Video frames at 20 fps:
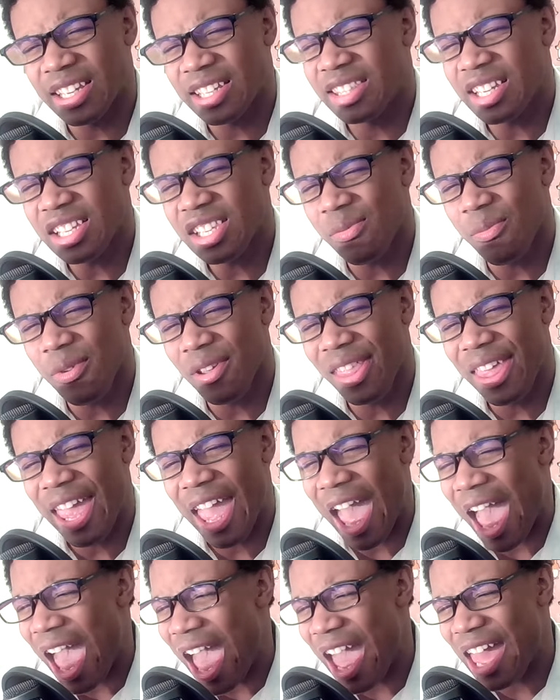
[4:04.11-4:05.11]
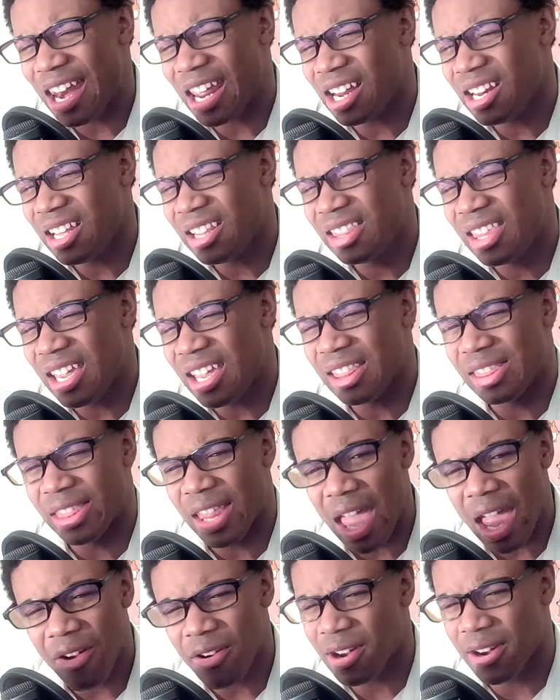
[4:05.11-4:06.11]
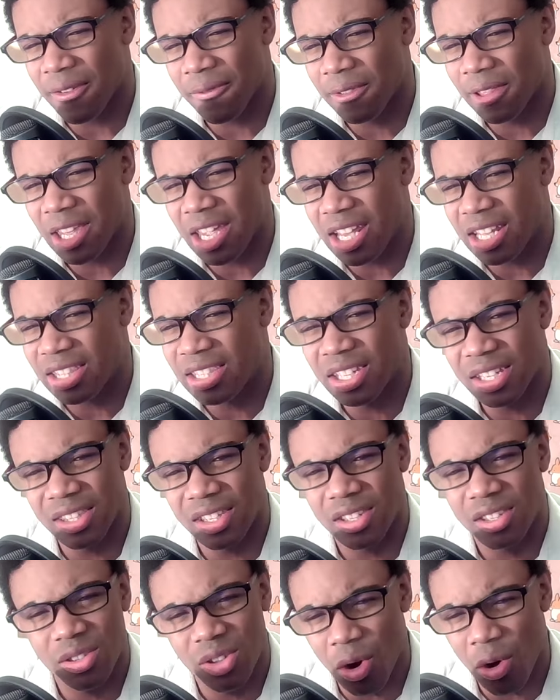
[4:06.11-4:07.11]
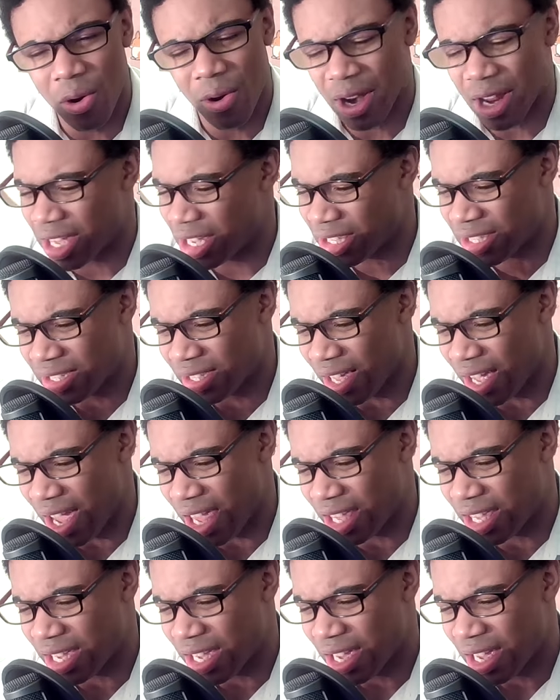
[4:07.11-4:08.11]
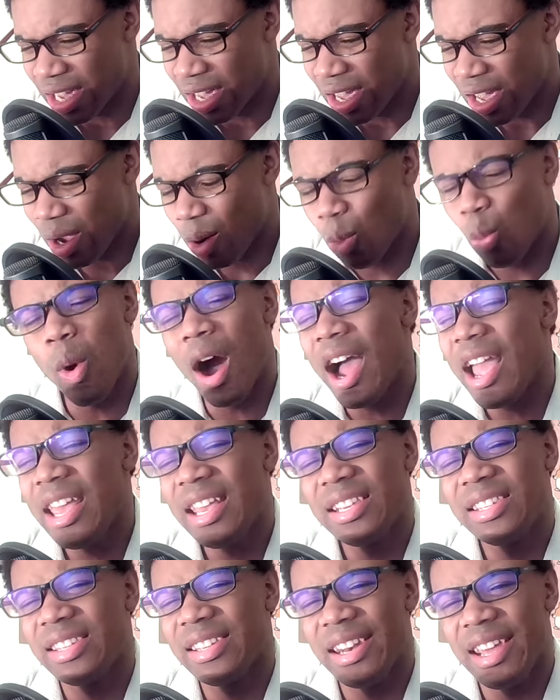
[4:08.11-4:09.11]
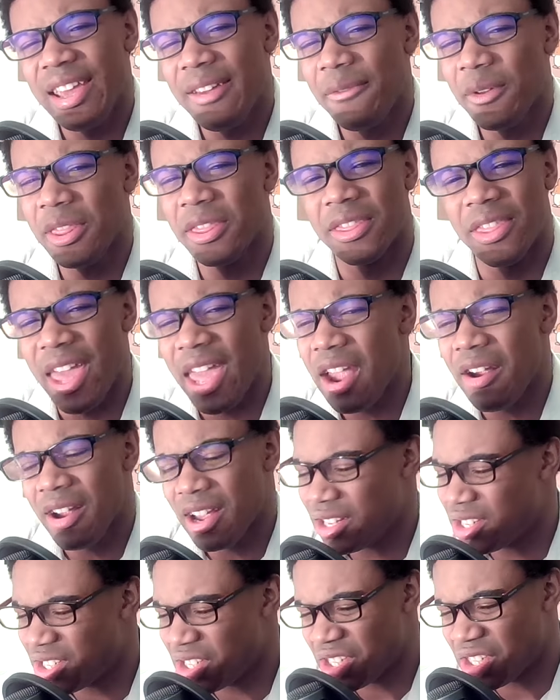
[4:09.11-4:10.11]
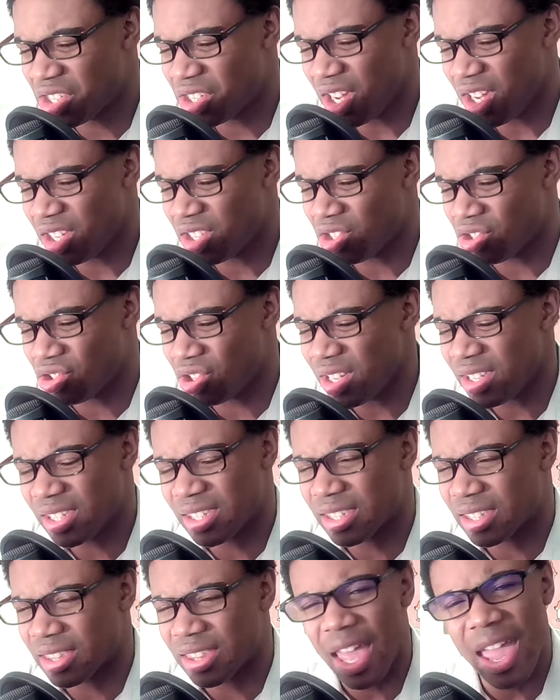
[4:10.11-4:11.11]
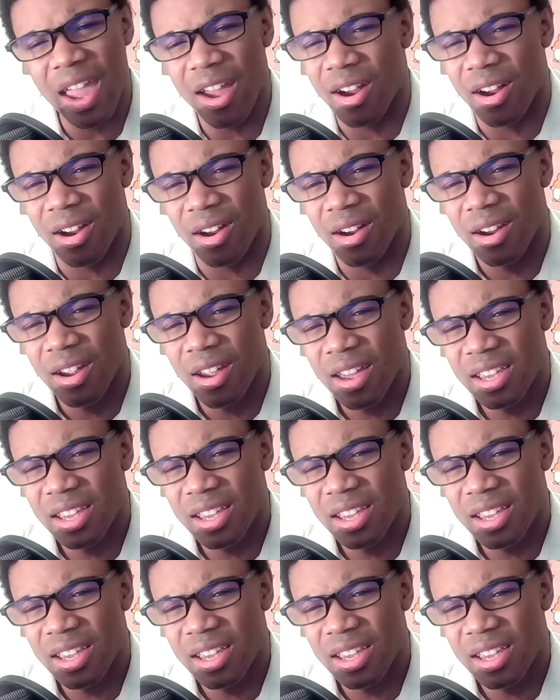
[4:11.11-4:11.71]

It doesn't really add anything narratively to the story. It's like, why is it even there? It's just there.